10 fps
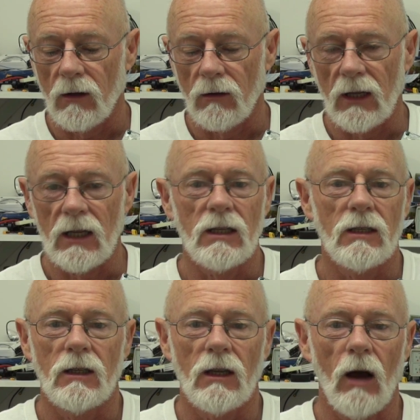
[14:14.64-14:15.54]

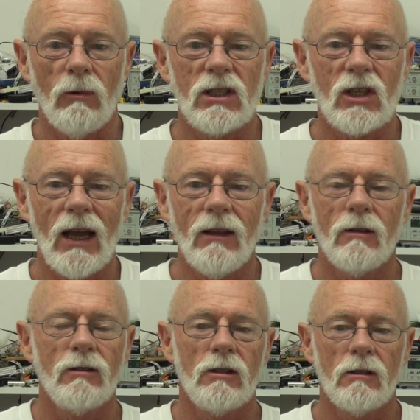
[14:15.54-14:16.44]
I would say,
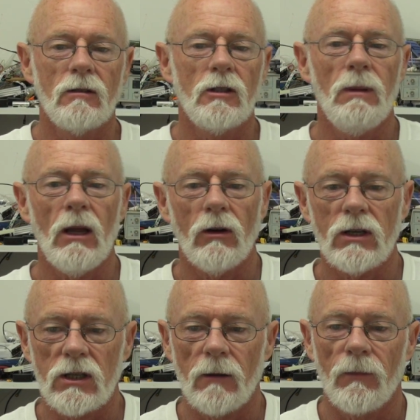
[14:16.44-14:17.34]
to be
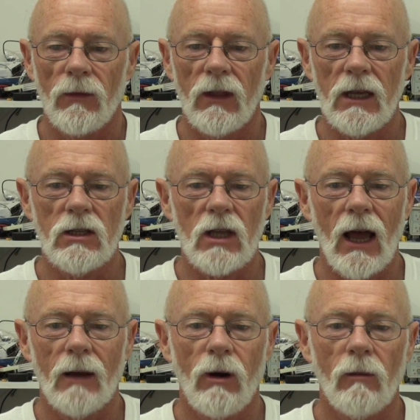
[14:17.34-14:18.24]
honest, these
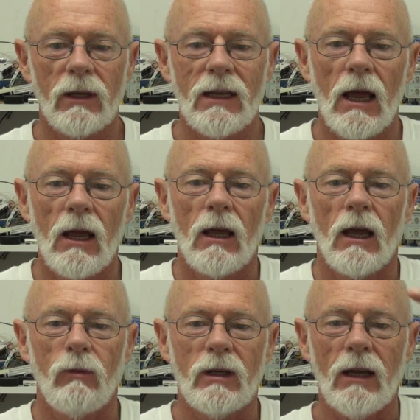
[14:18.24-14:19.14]
are probably,
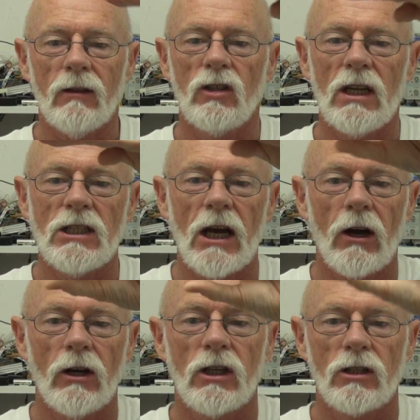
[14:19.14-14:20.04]
if we take the
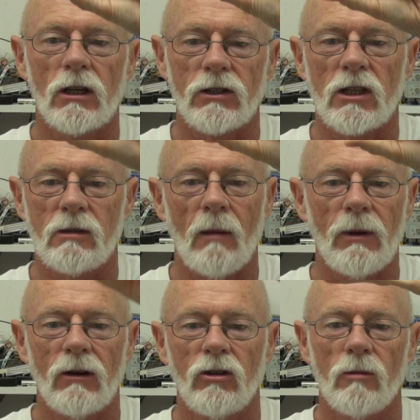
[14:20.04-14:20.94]
DJI digital system up
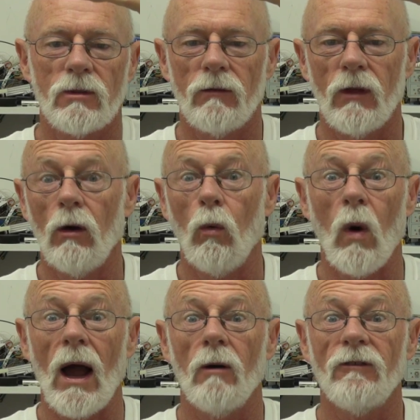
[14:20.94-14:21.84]
here in terms of the
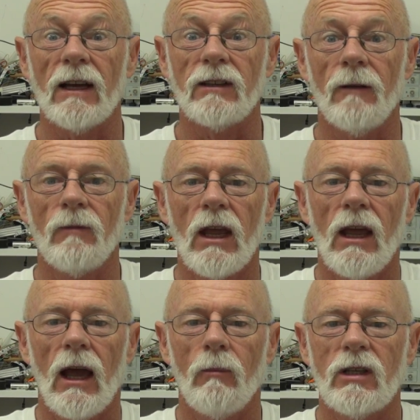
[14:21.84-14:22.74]
wow factor,
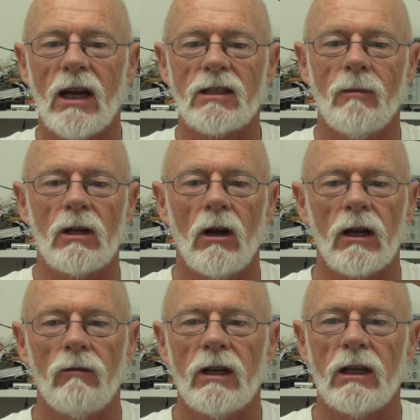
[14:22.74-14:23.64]
and we take something like
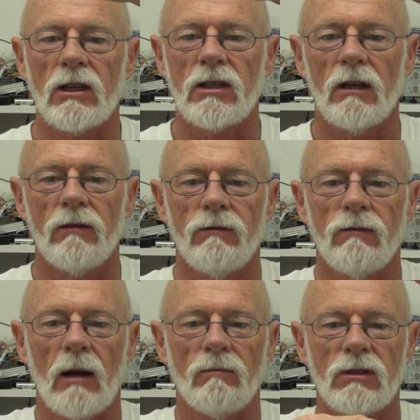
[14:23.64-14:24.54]
a regular set of,
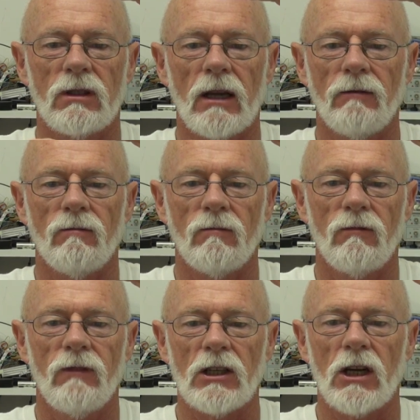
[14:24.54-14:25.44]
say,
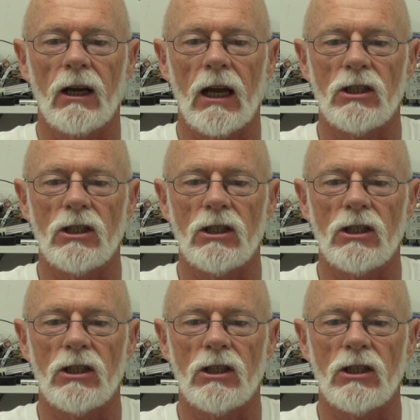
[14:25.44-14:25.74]
FatShark